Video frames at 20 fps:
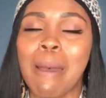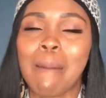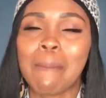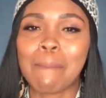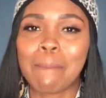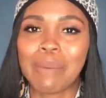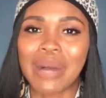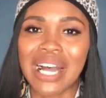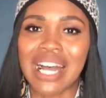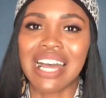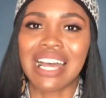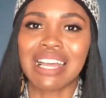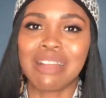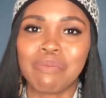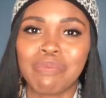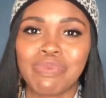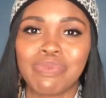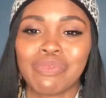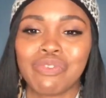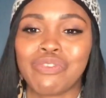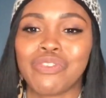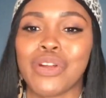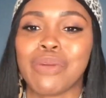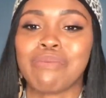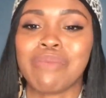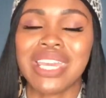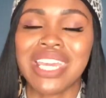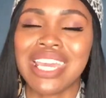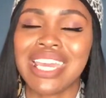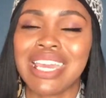but for
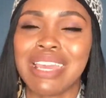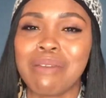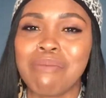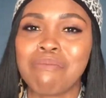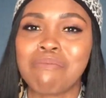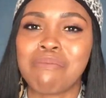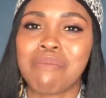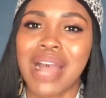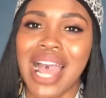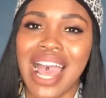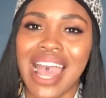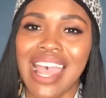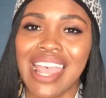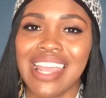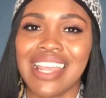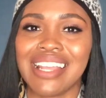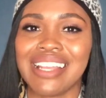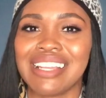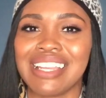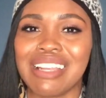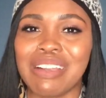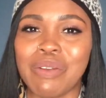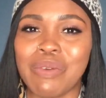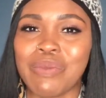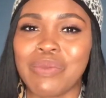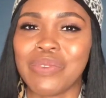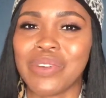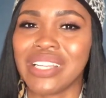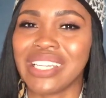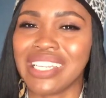me mine
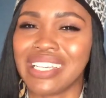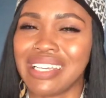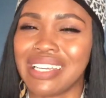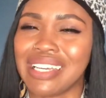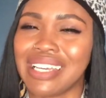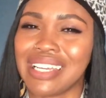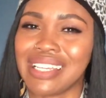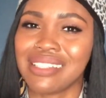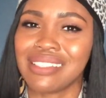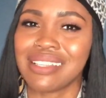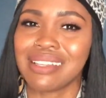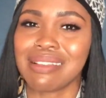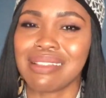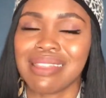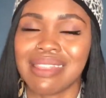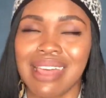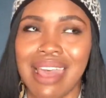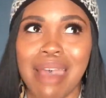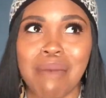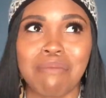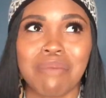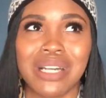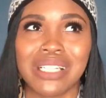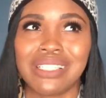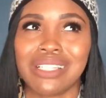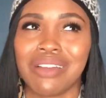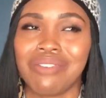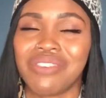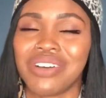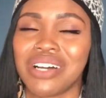really isn't that
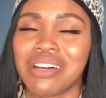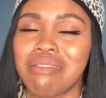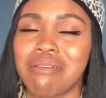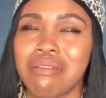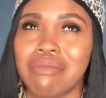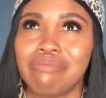much of a